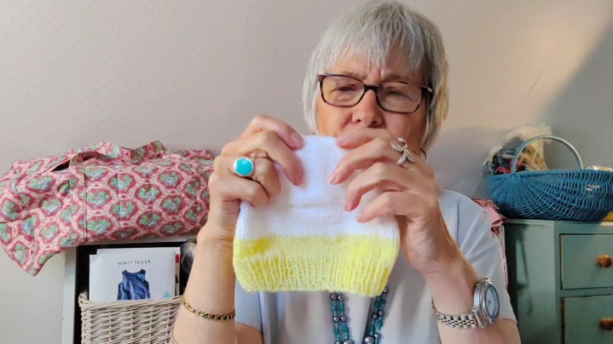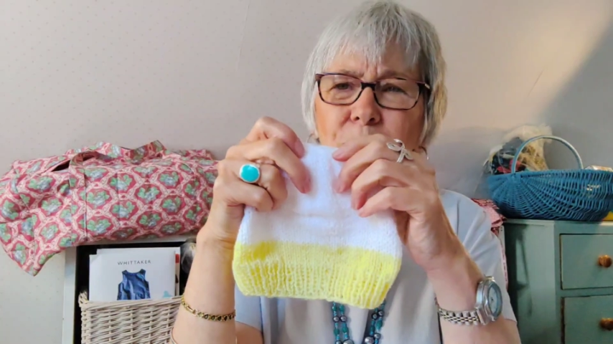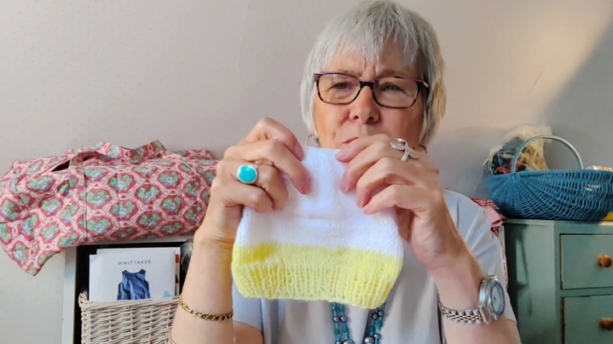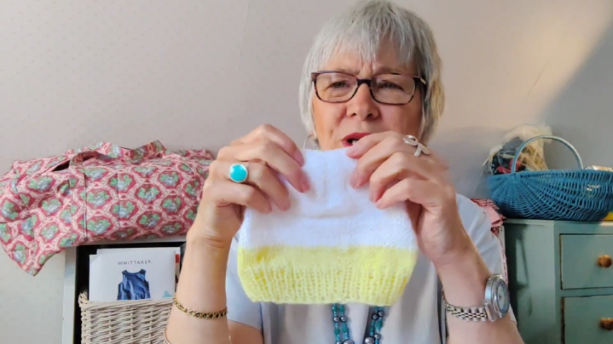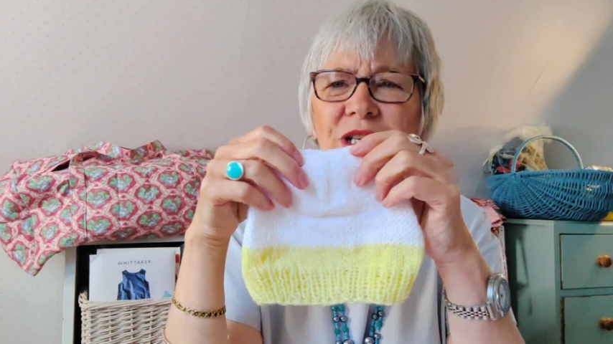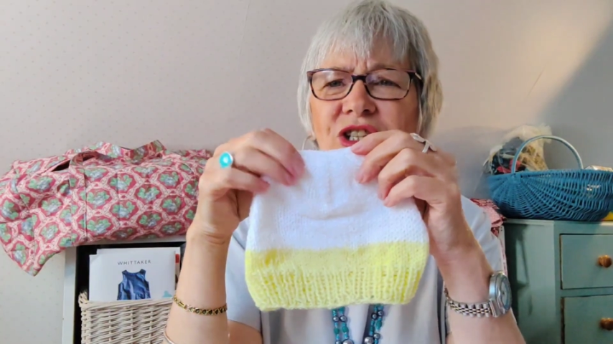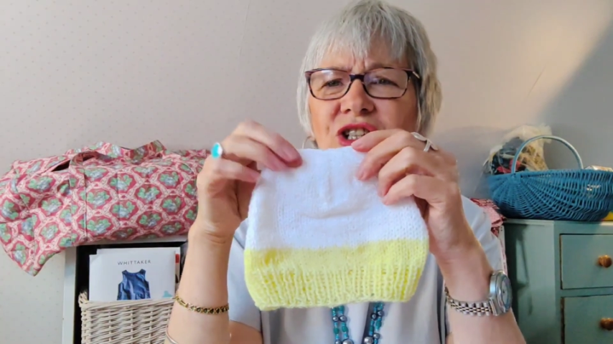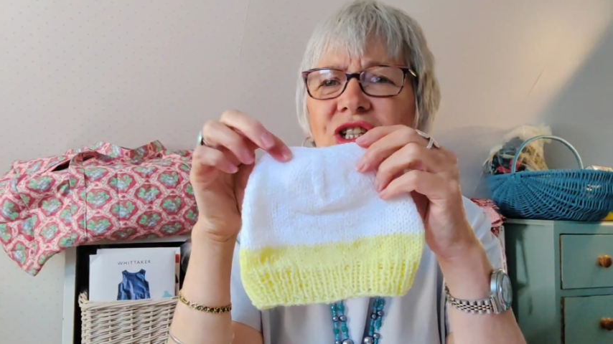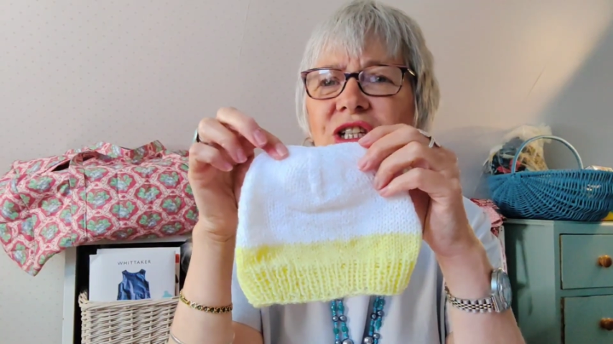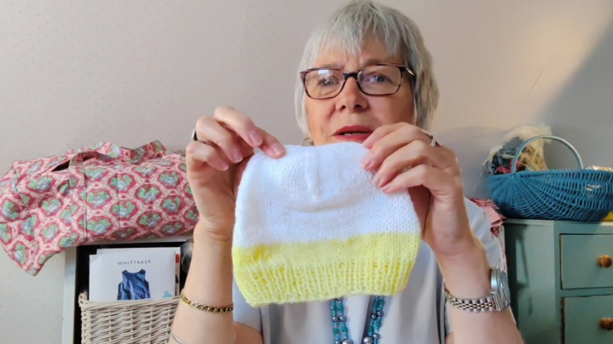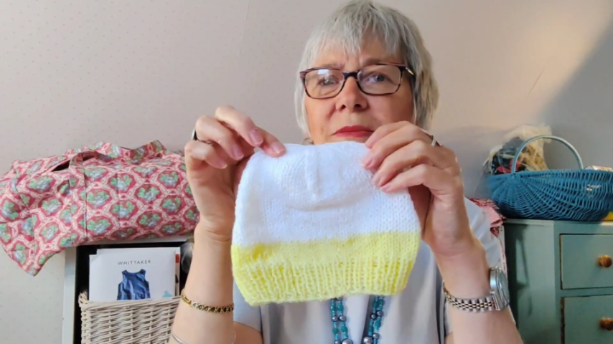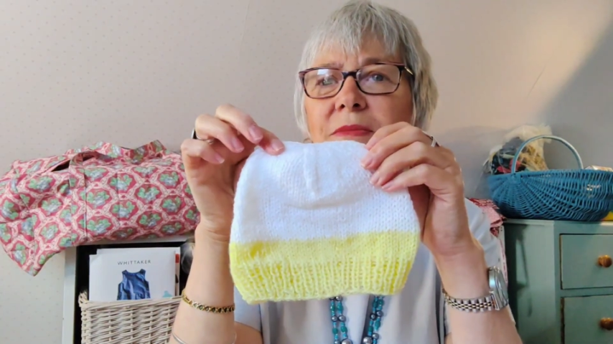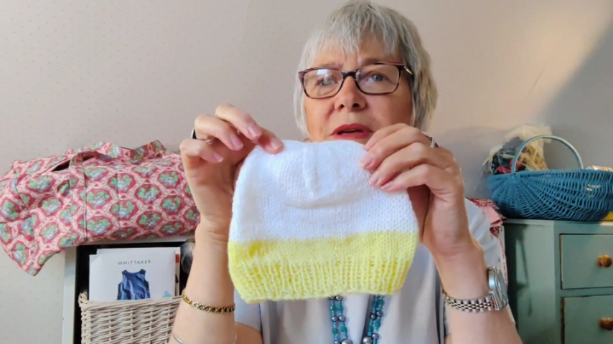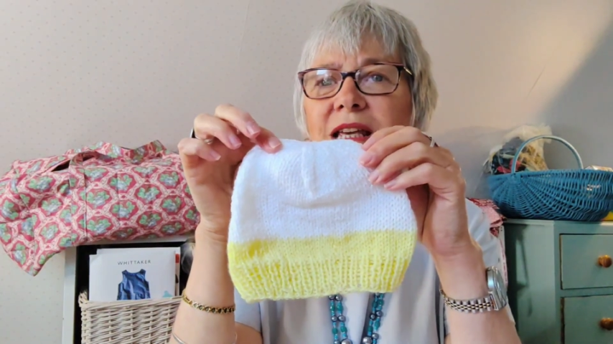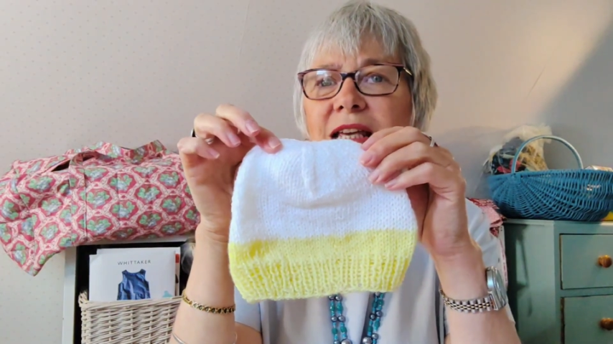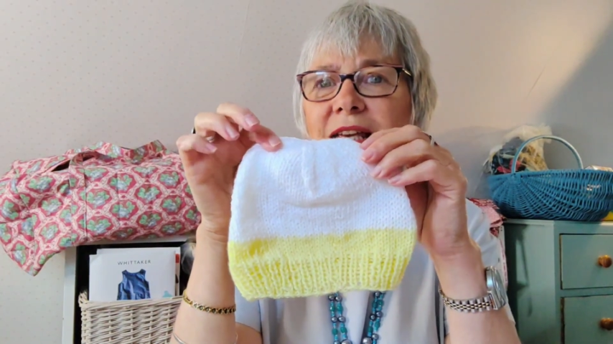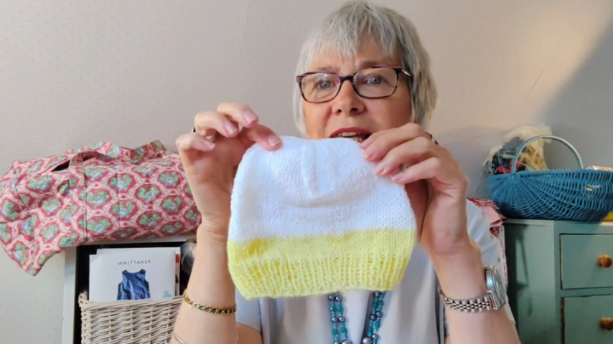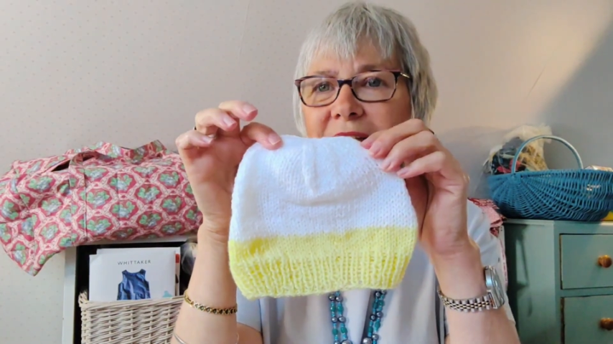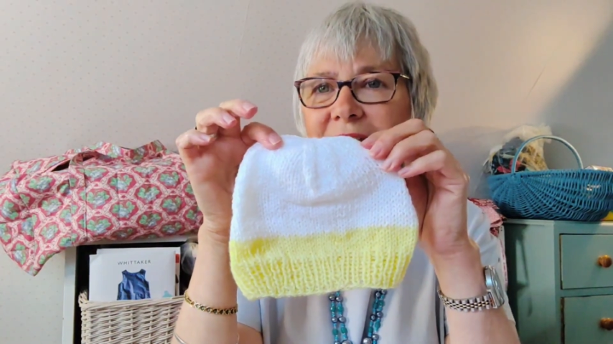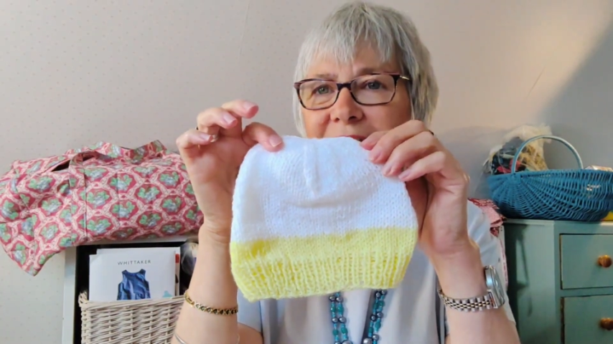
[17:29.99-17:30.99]
which to
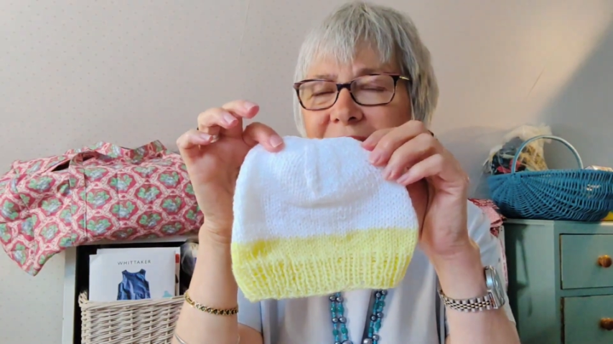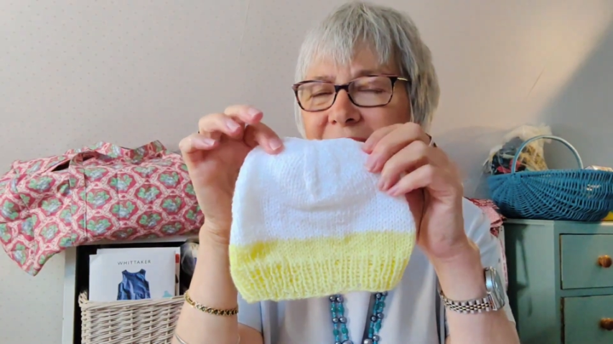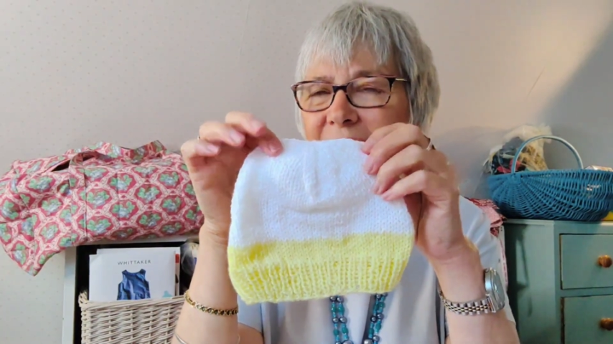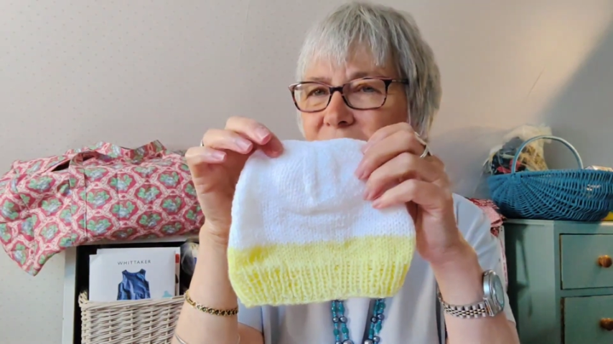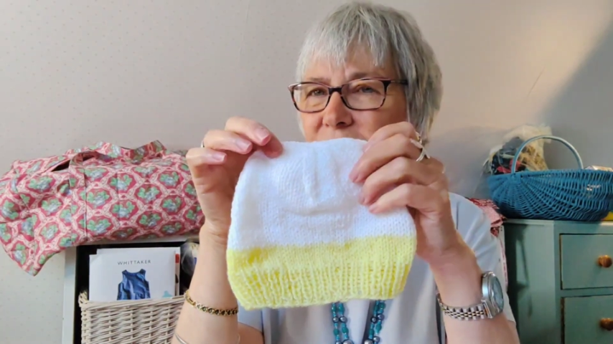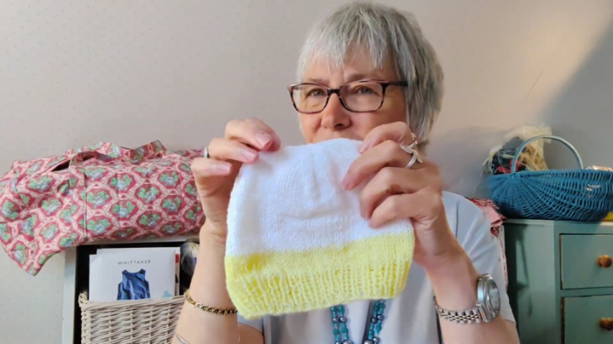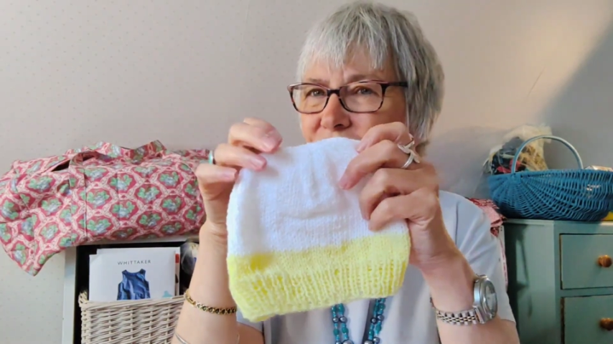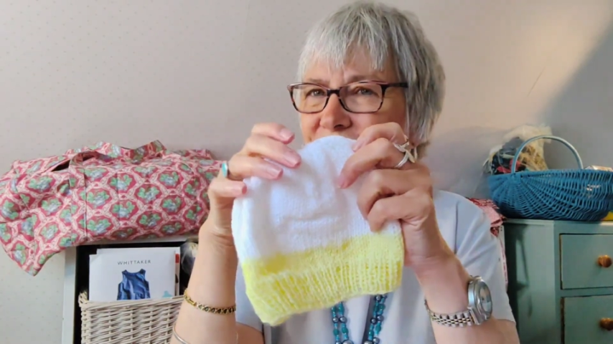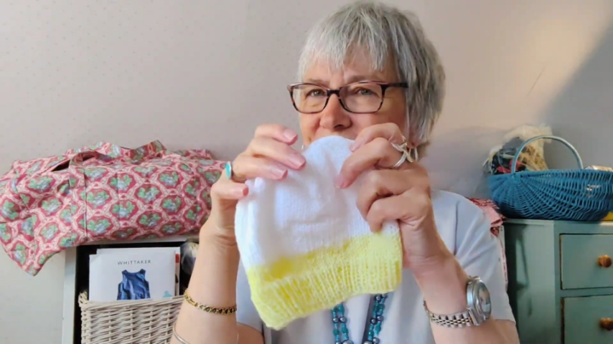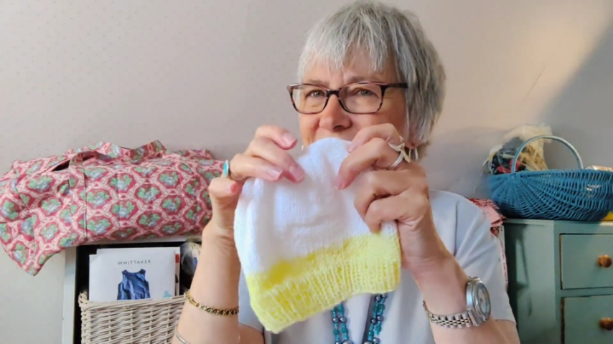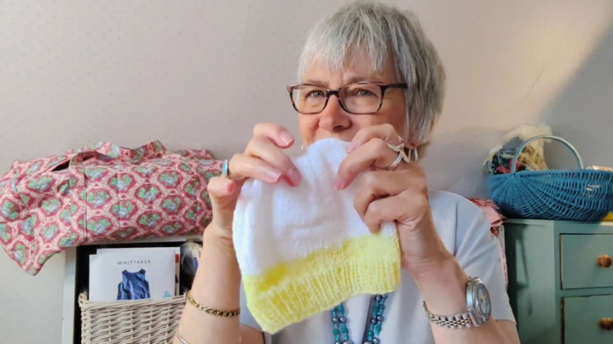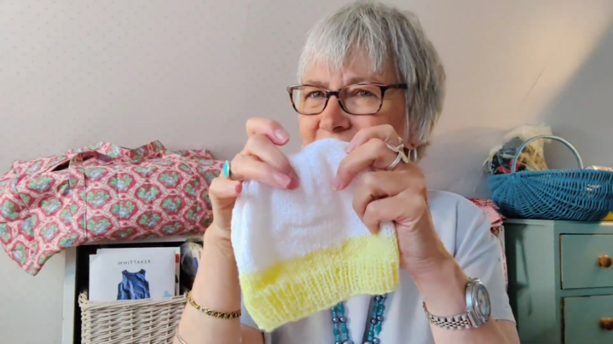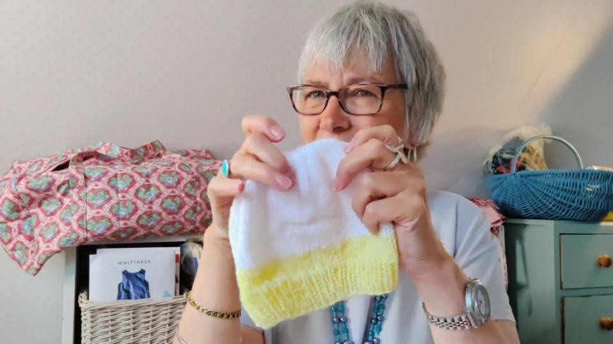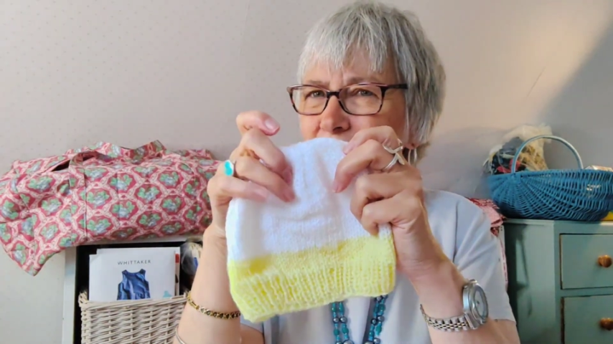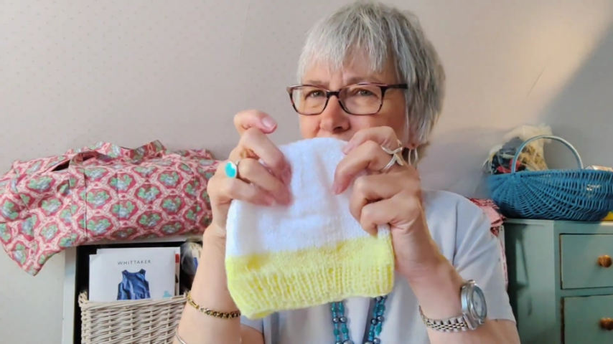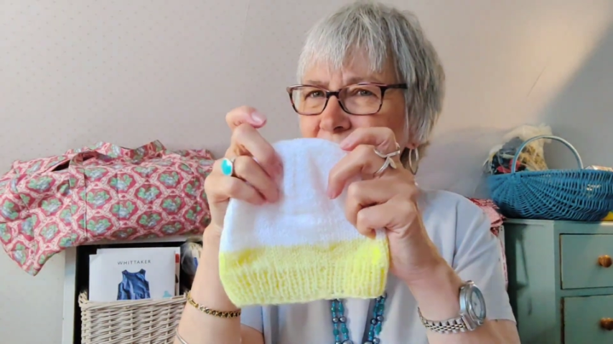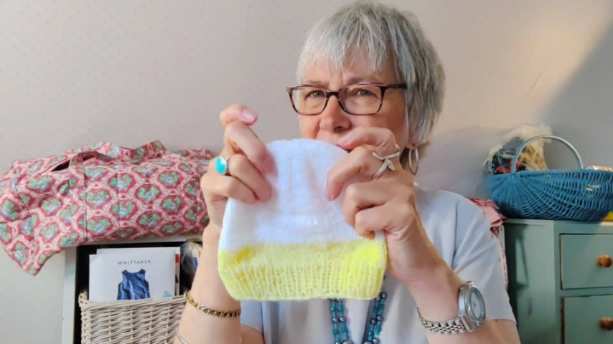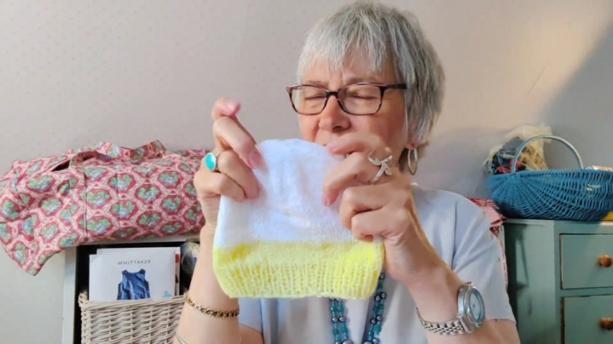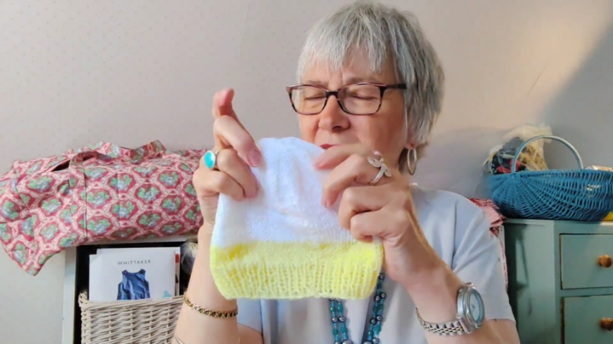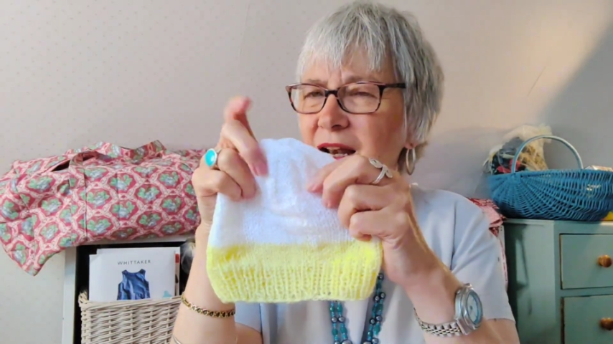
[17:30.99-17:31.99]
me, it looks a
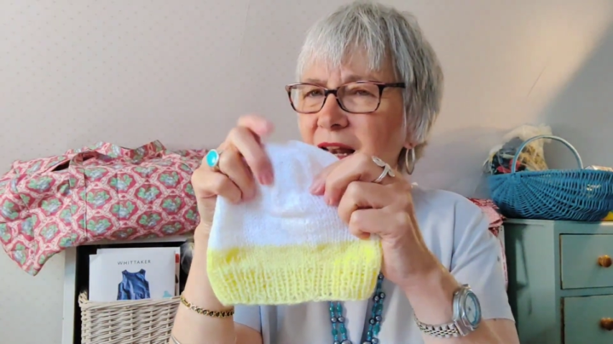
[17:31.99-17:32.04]
bit